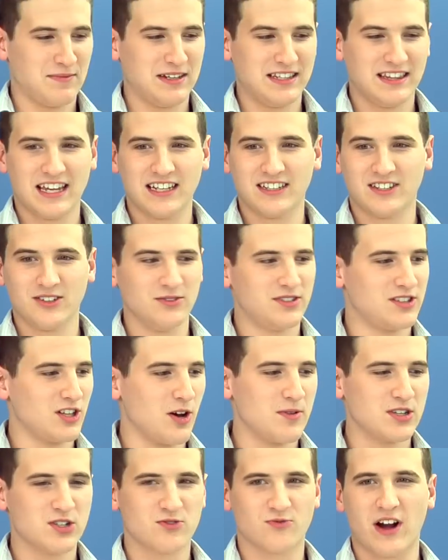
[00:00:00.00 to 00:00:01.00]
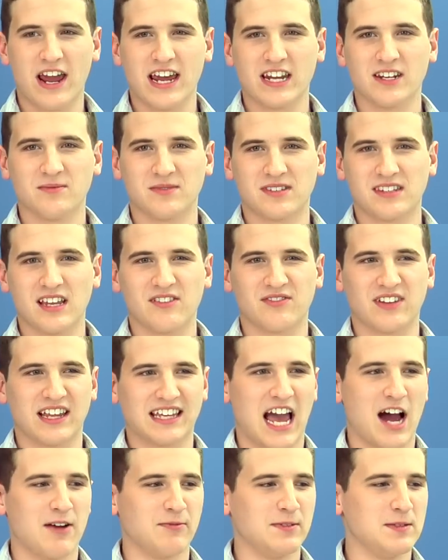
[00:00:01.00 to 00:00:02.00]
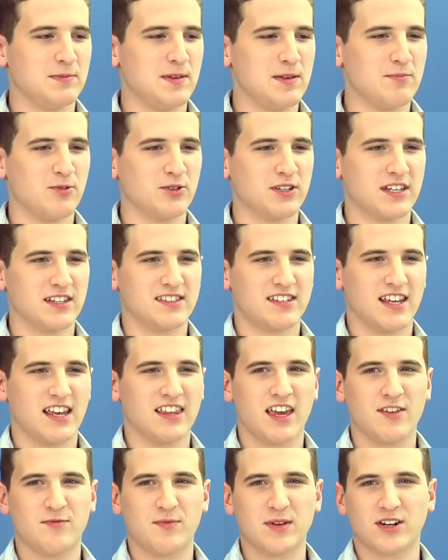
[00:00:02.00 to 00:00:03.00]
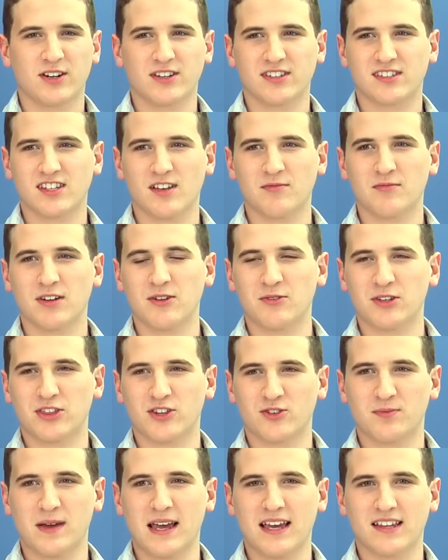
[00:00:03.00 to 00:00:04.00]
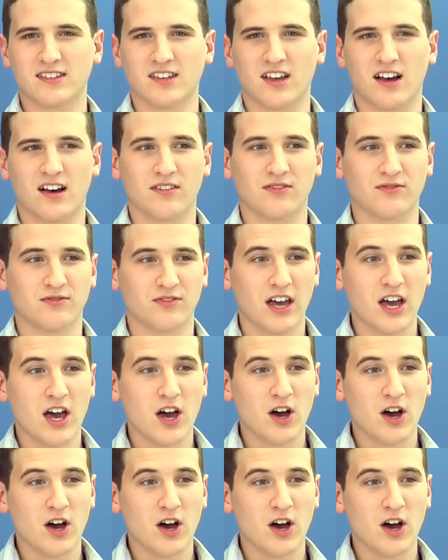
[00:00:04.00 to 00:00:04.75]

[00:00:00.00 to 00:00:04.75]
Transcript: mean, they do so much random stuff. Like, how many people can say they've been on a subway with their pants off?